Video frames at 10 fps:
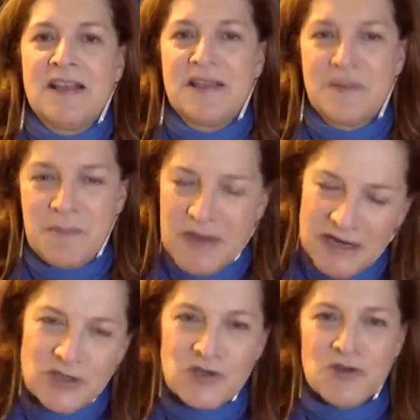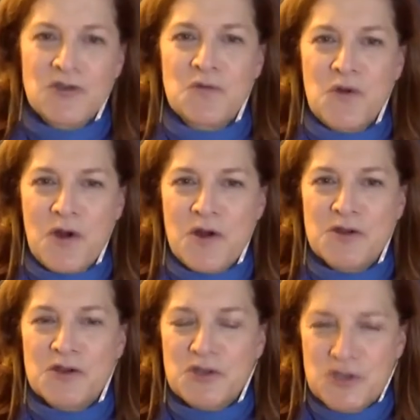the pictures were
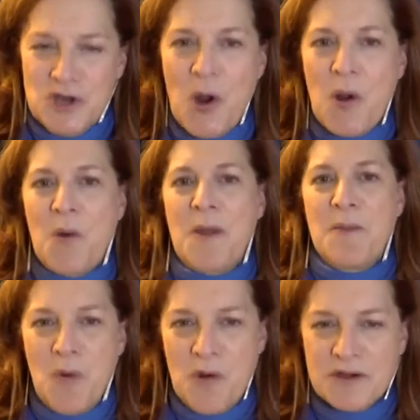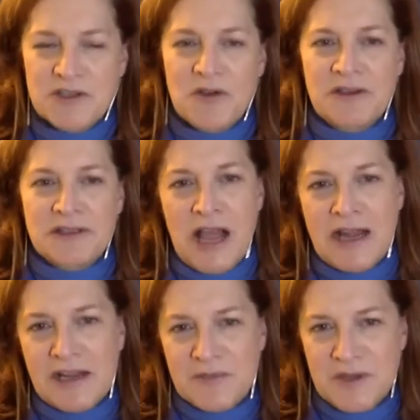so important. So I was
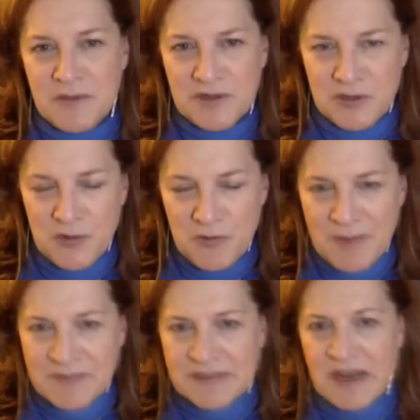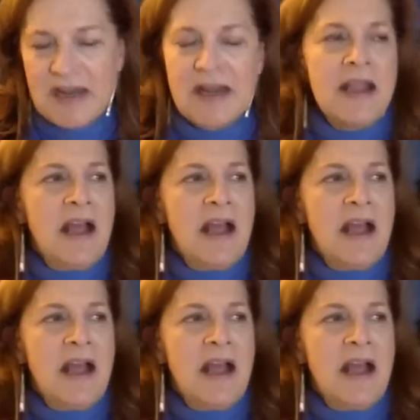lining up someone to do a website.